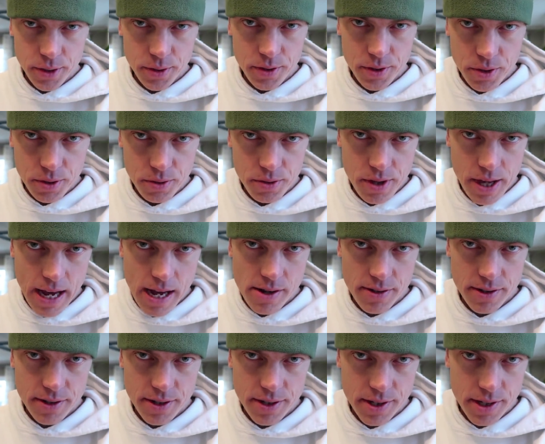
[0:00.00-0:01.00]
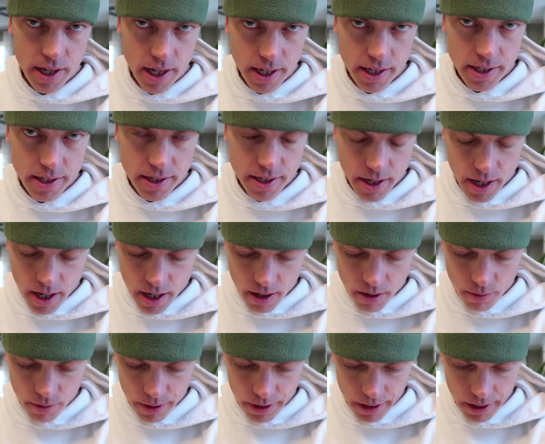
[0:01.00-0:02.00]
to 2006
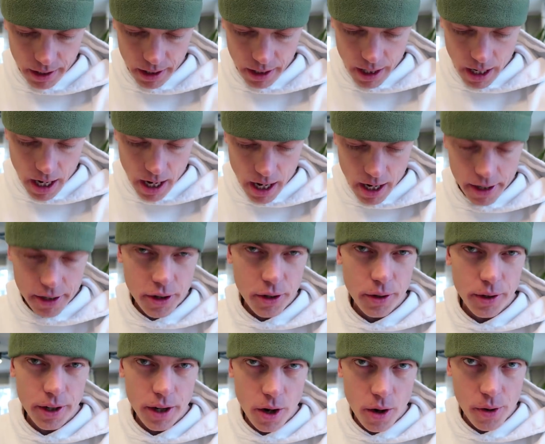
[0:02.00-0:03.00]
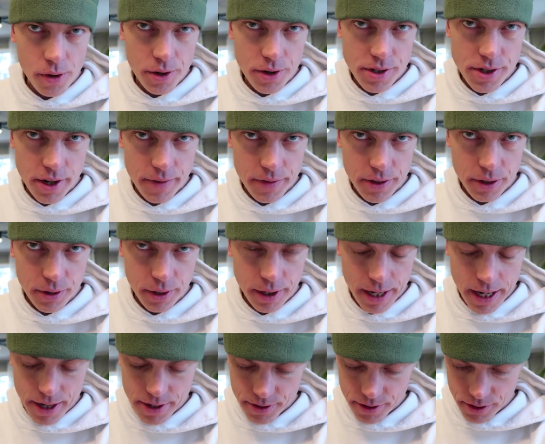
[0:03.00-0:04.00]
when the current owners of the
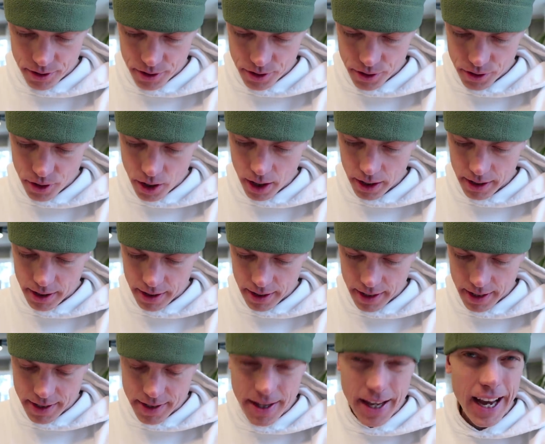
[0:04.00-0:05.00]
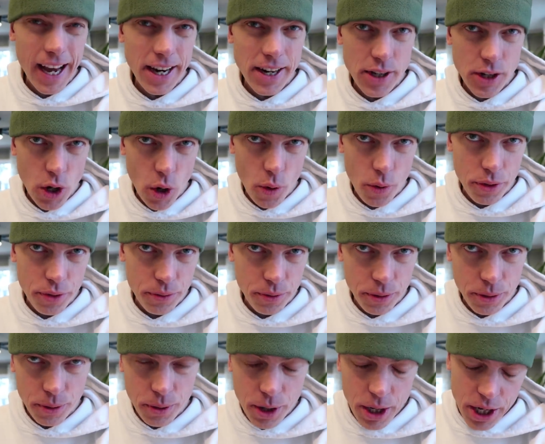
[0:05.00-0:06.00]
greenhouse constructed this. They had to go
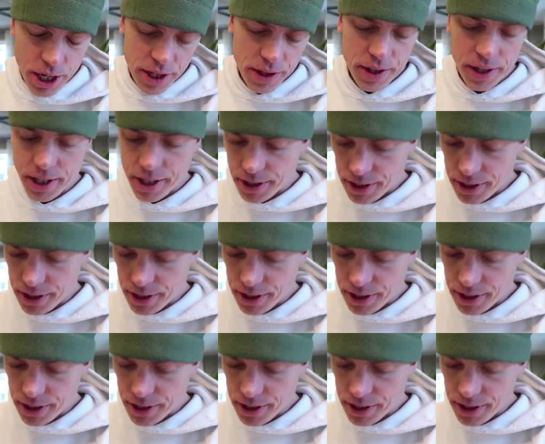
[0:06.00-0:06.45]
through the